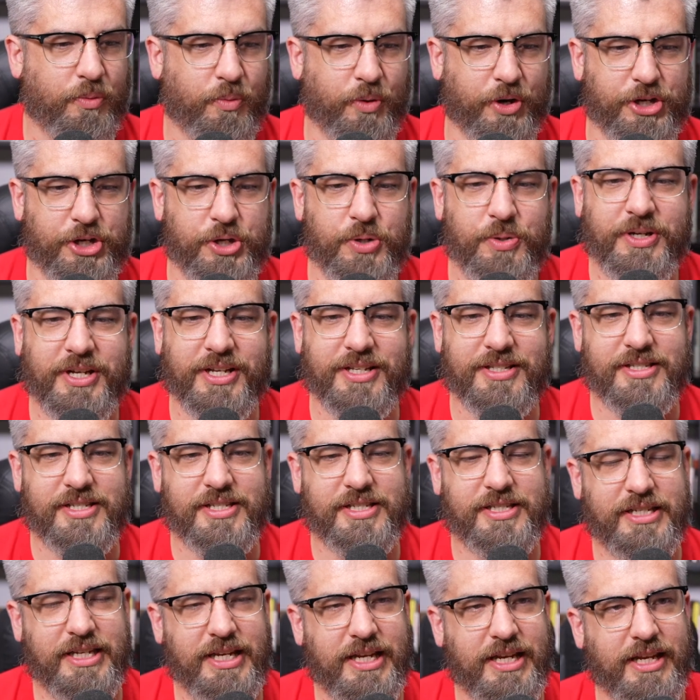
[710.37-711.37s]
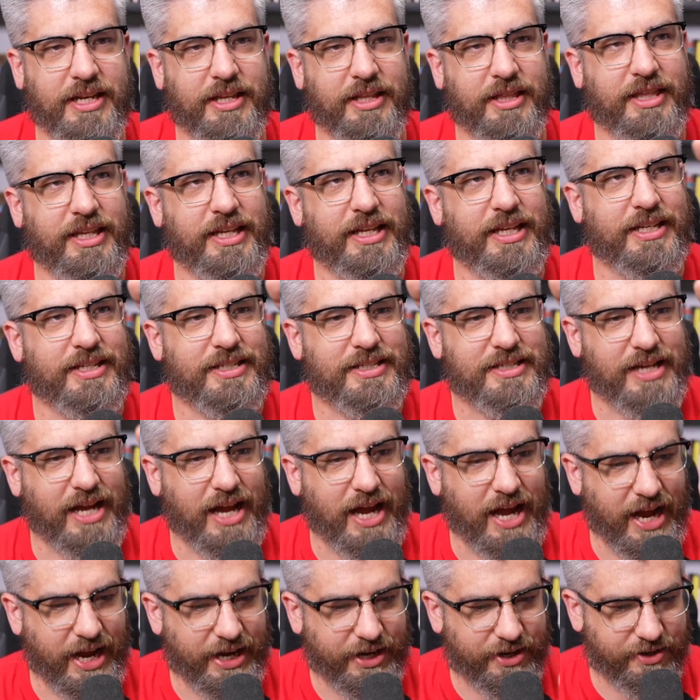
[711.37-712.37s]
you can see the
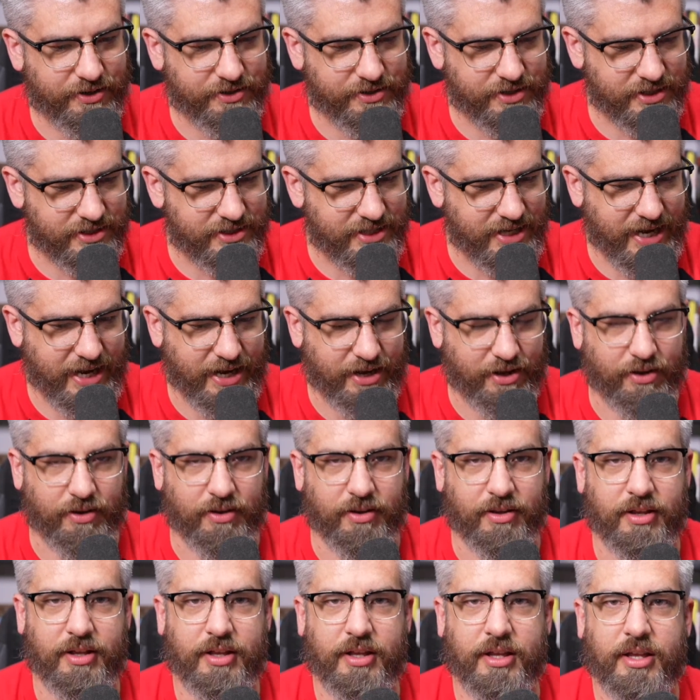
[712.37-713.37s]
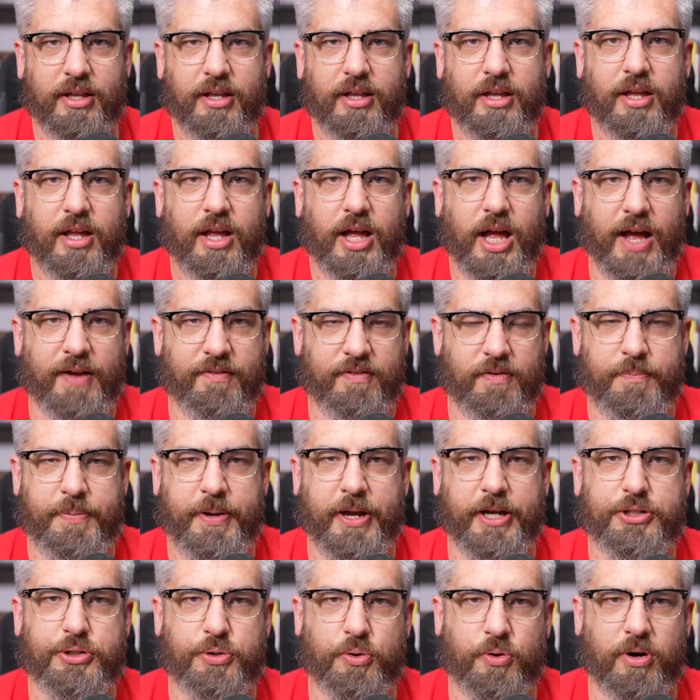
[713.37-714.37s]
entire detail of a
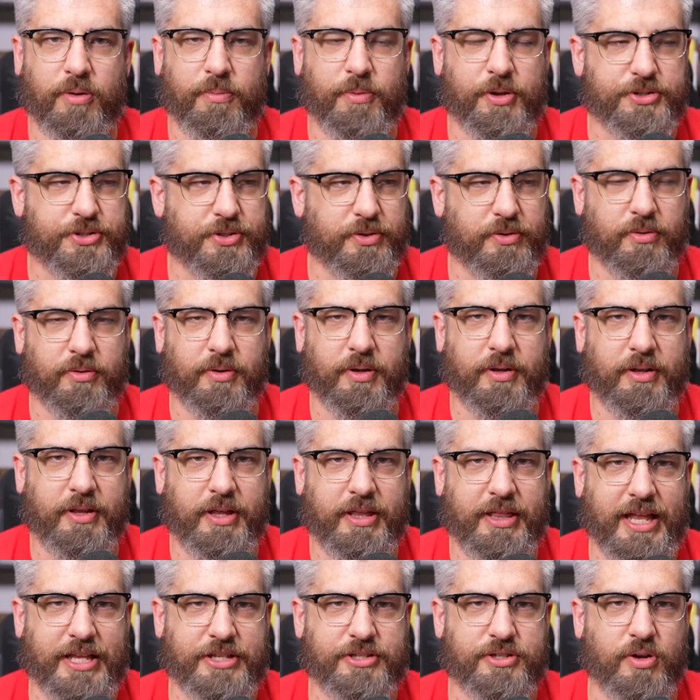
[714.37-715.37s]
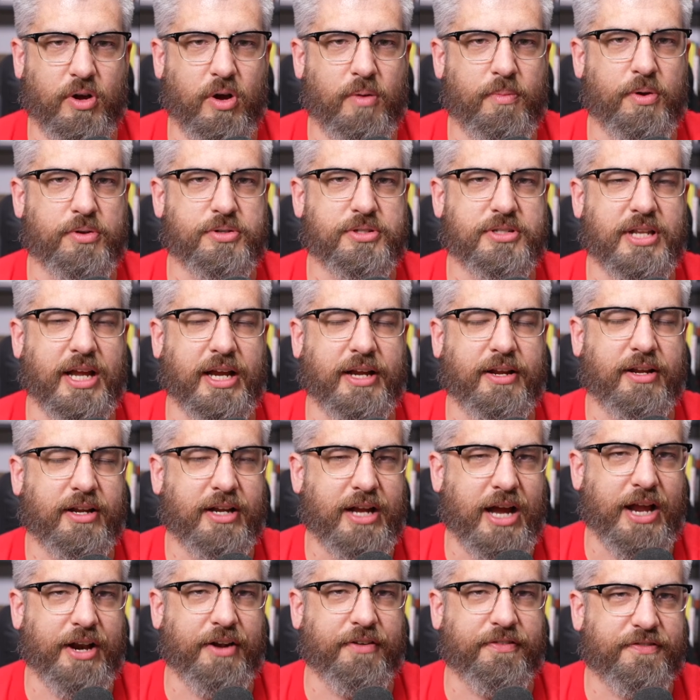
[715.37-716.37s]
pectoral muscle that's almost like
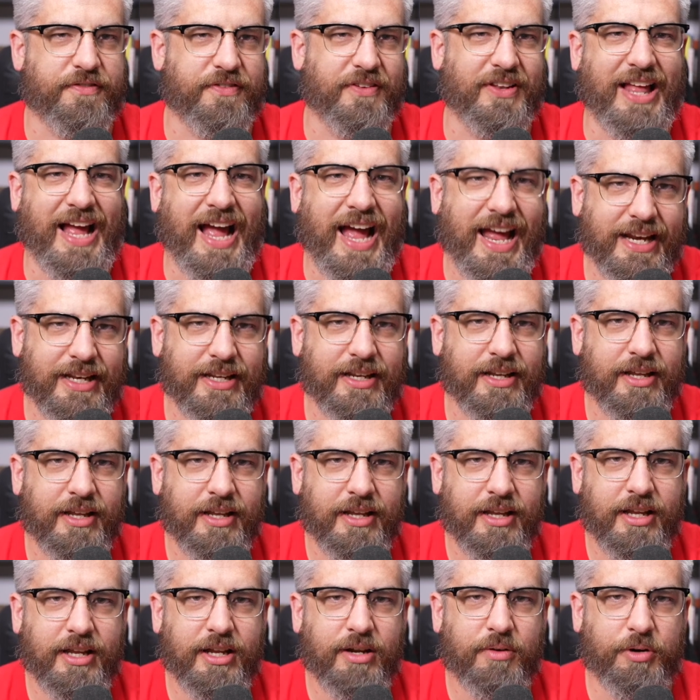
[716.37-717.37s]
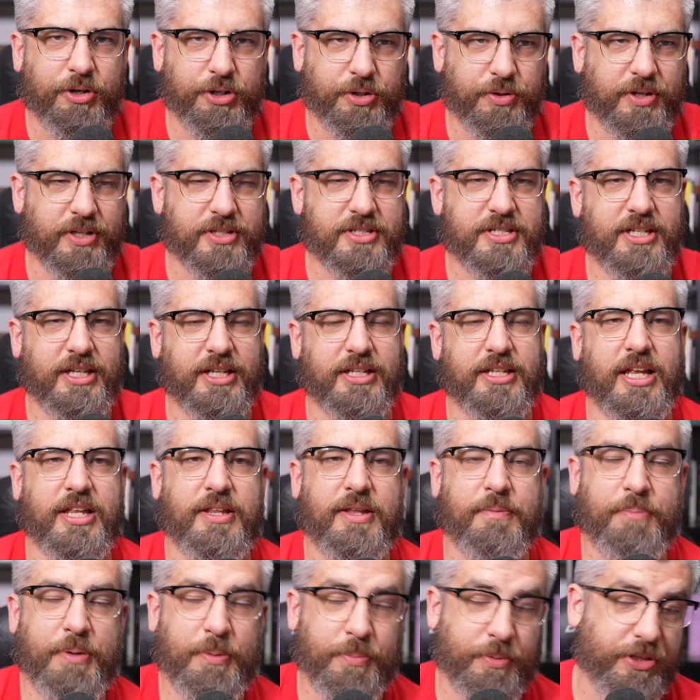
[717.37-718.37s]
kind of flat, where you can see,
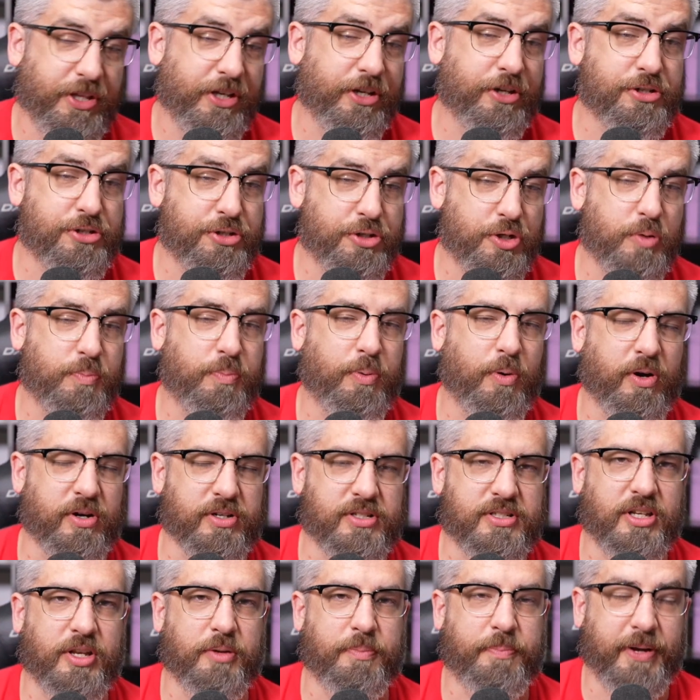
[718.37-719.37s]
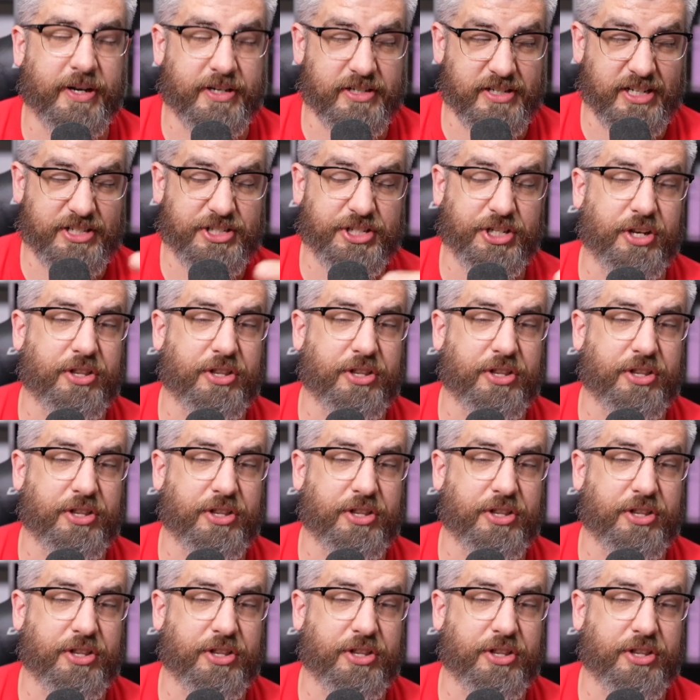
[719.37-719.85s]
people think there's two parts of the pec. There's actually a